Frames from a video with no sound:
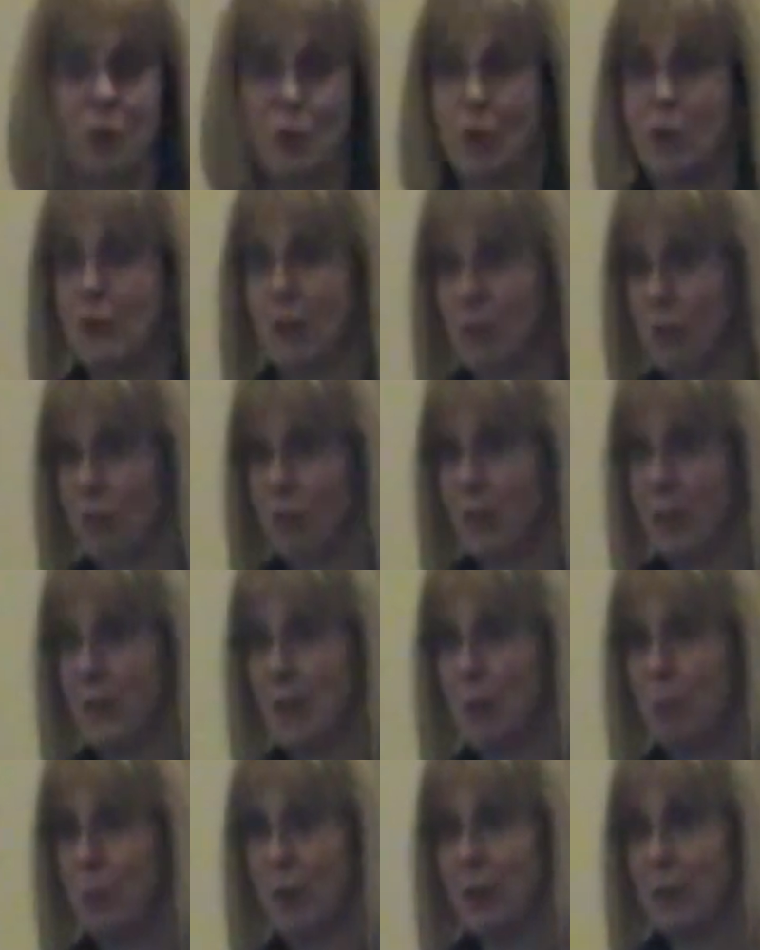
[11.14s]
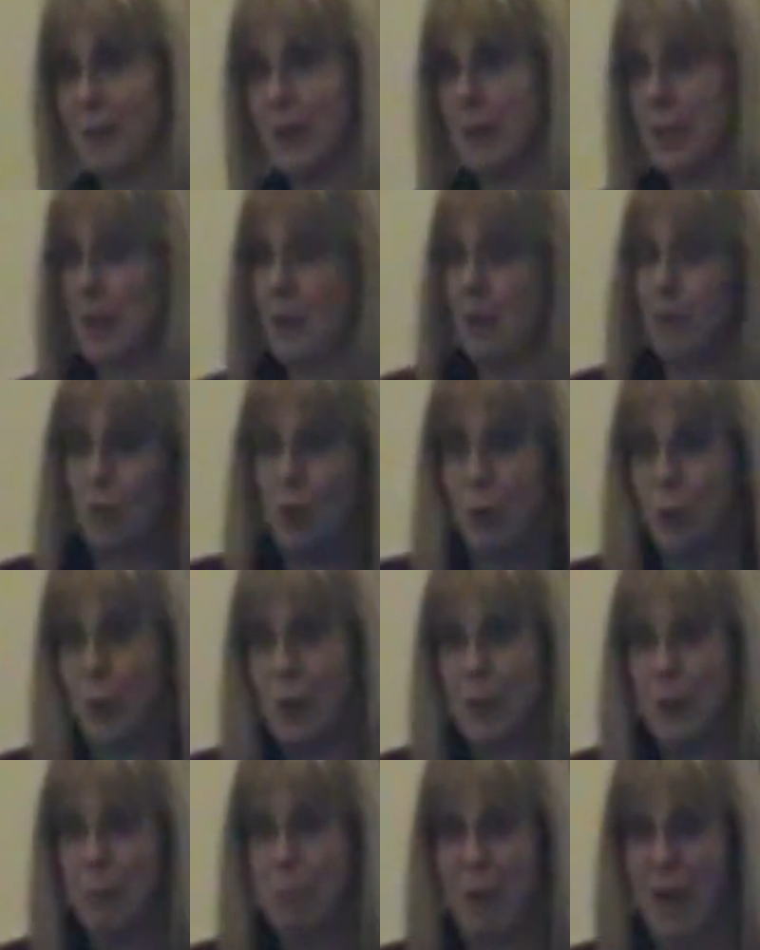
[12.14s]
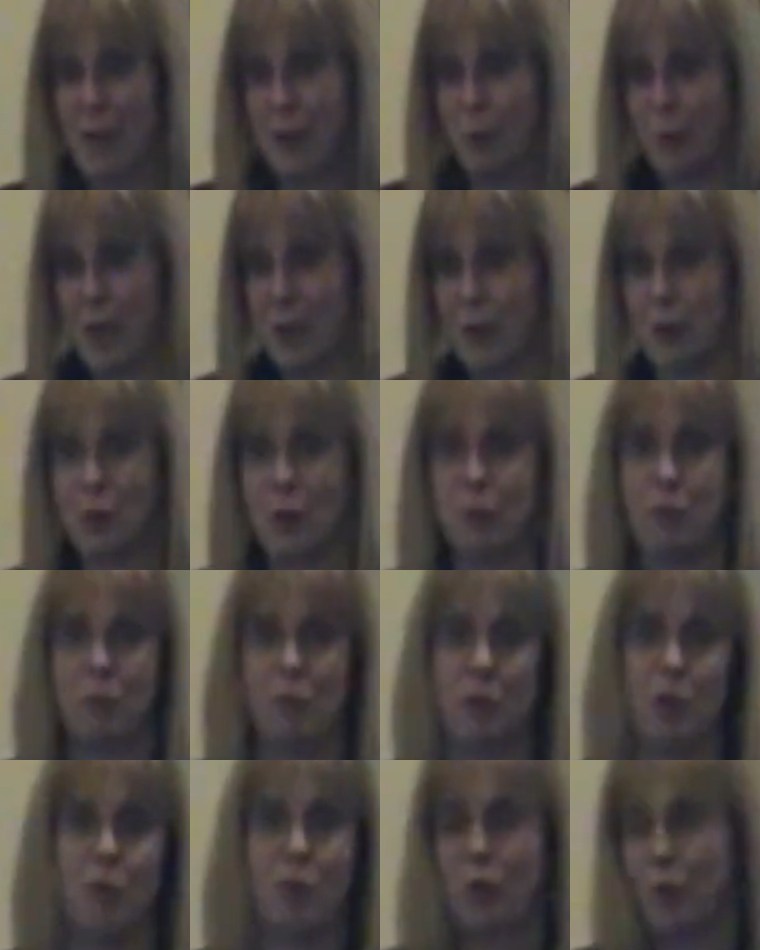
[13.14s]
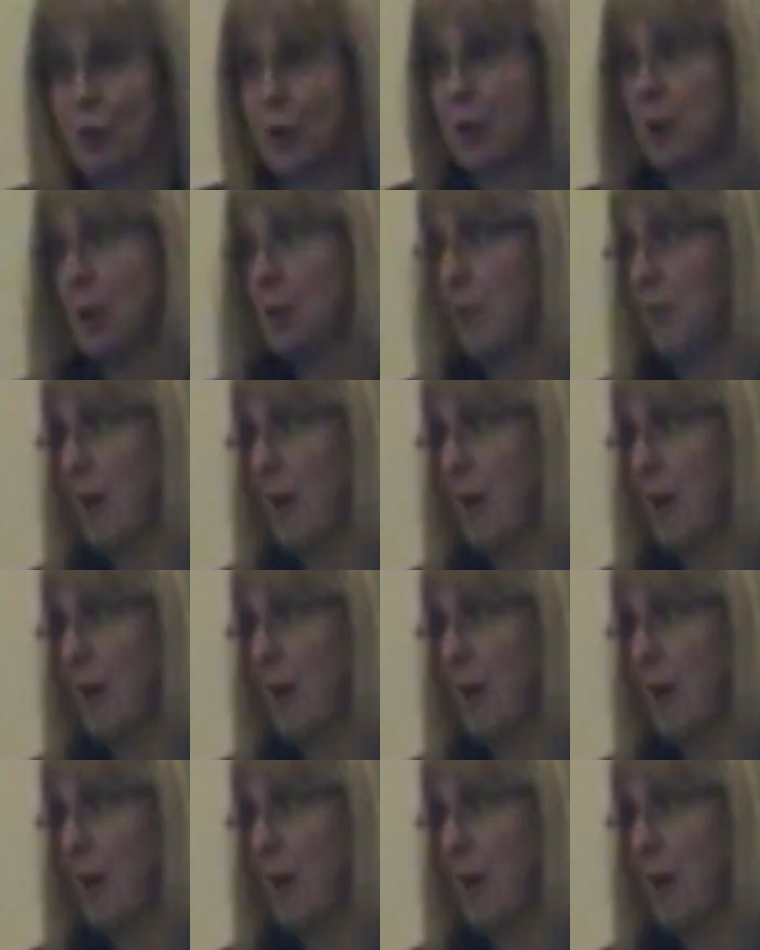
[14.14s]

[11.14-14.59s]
theoretician. I'm not going to give you any background of historical